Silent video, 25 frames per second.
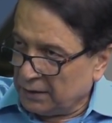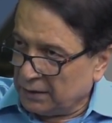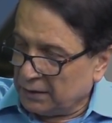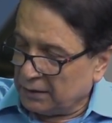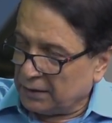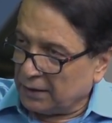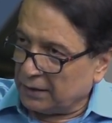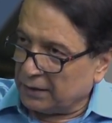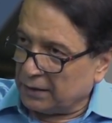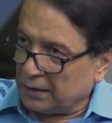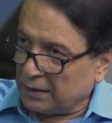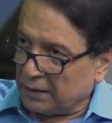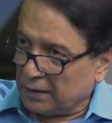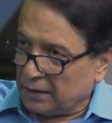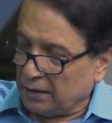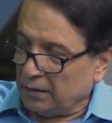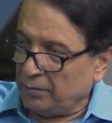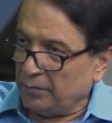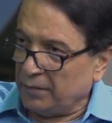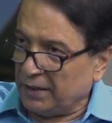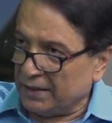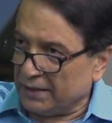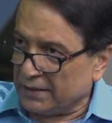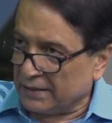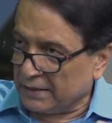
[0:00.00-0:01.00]
that the
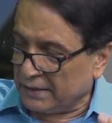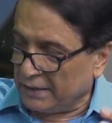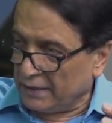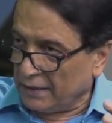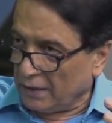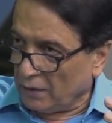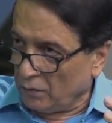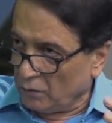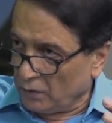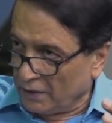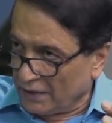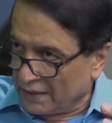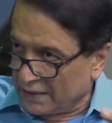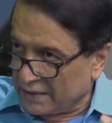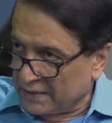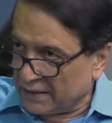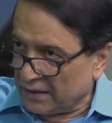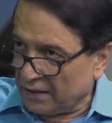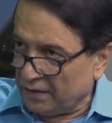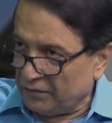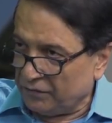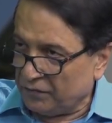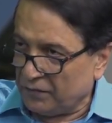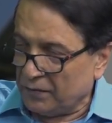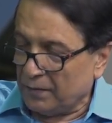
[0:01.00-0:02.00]
government sit down
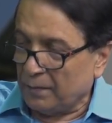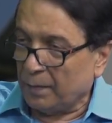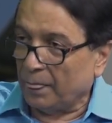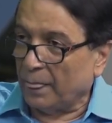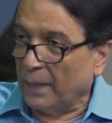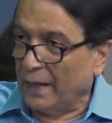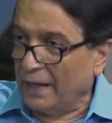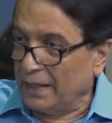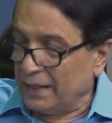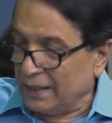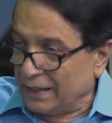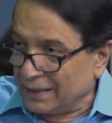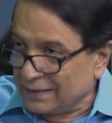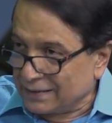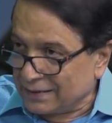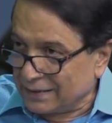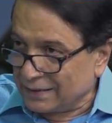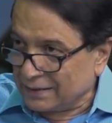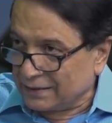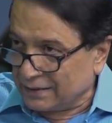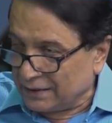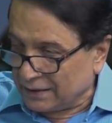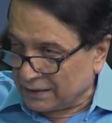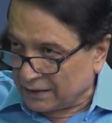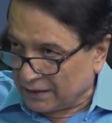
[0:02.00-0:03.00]
itself and
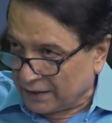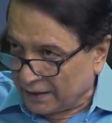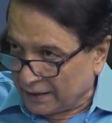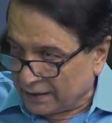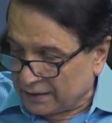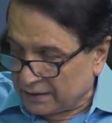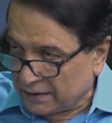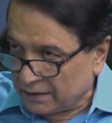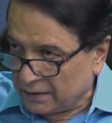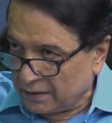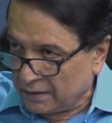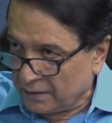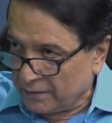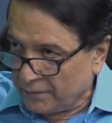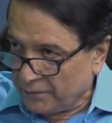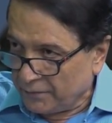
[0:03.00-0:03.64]
assess the threats